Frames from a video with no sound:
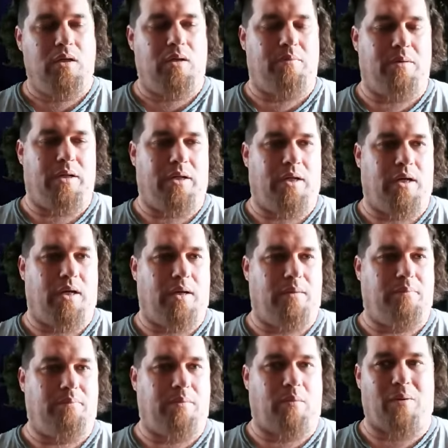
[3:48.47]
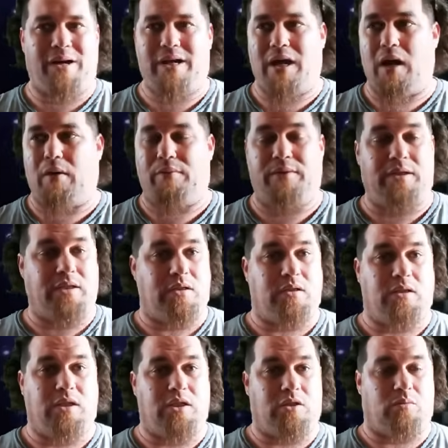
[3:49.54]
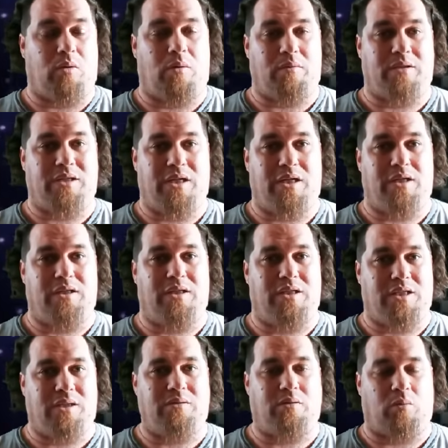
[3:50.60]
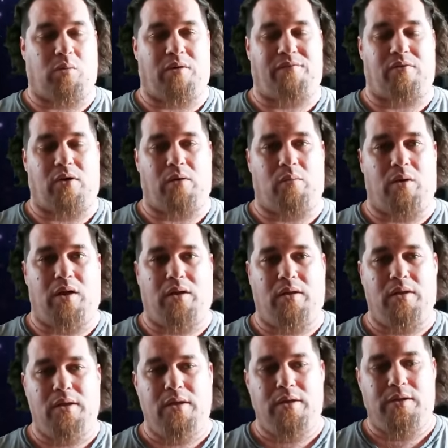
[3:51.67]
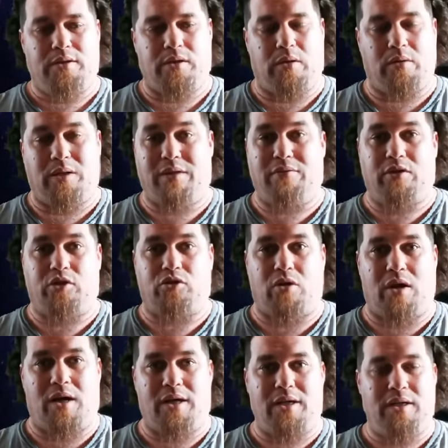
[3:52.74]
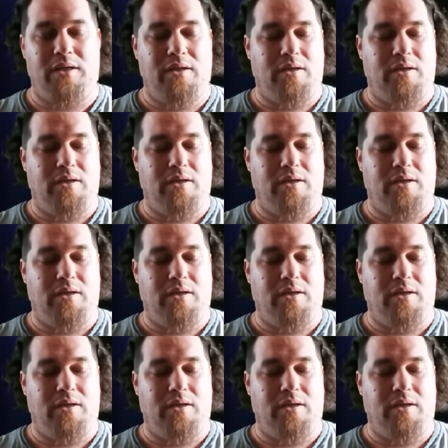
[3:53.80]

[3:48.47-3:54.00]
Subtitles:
But right now, this is what we're seeing. This seems to work very well. So give it a try.